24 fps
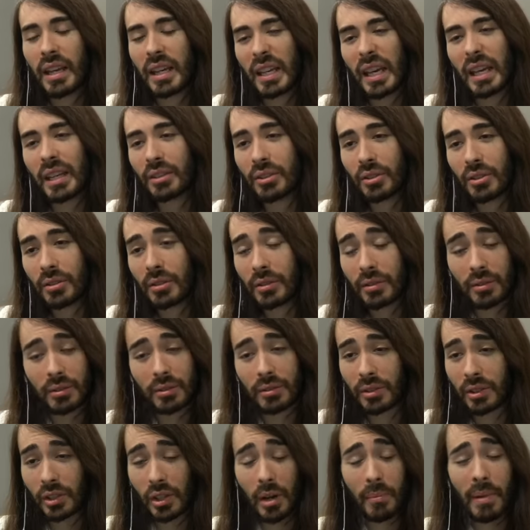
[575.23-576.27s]
And
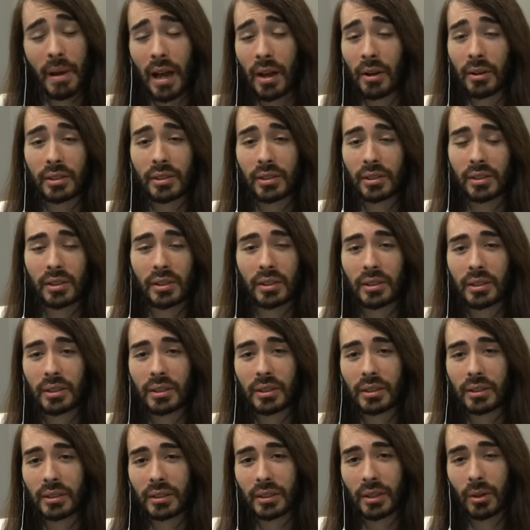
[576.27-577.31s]
somehow it's
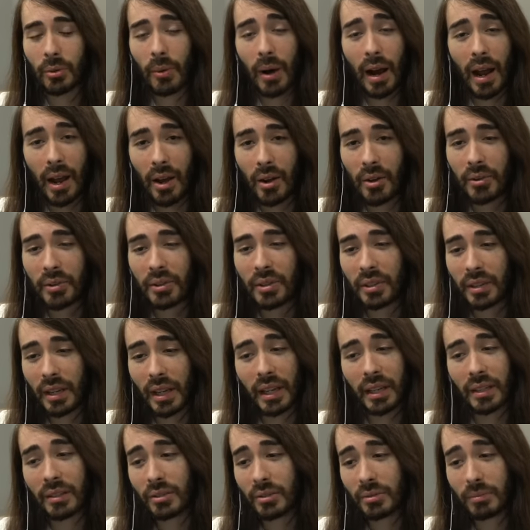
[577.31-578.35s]
still around
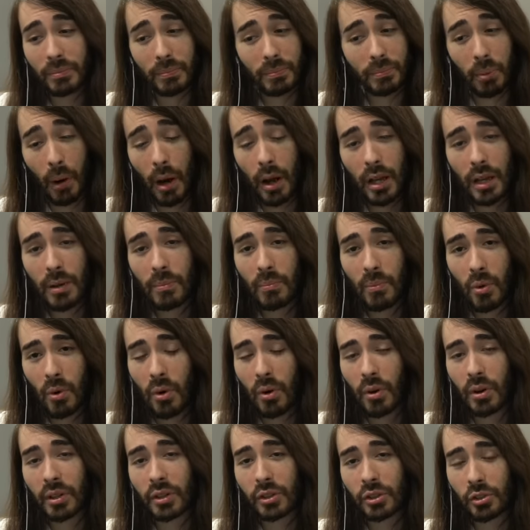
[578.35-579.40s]
and probably
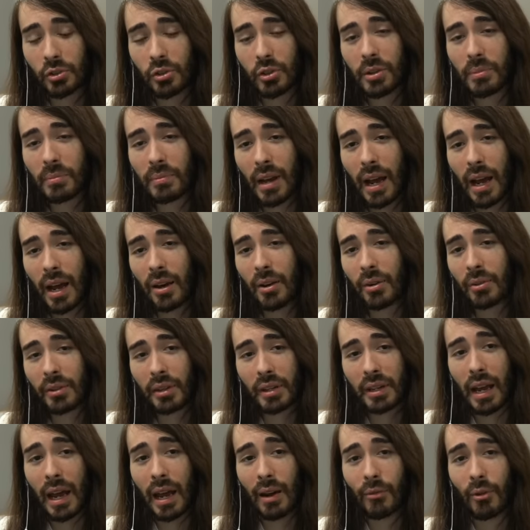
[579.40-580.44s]
more extreme now
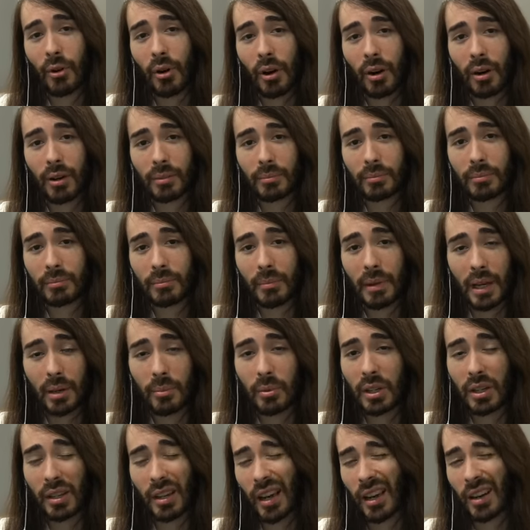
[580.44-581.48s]
than ever,
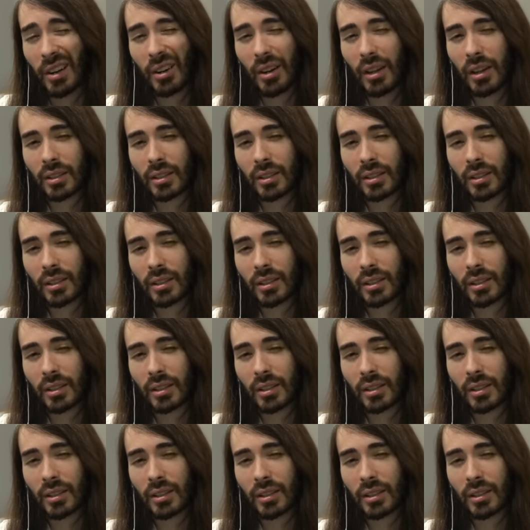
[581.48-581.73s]
maybe. I don't know.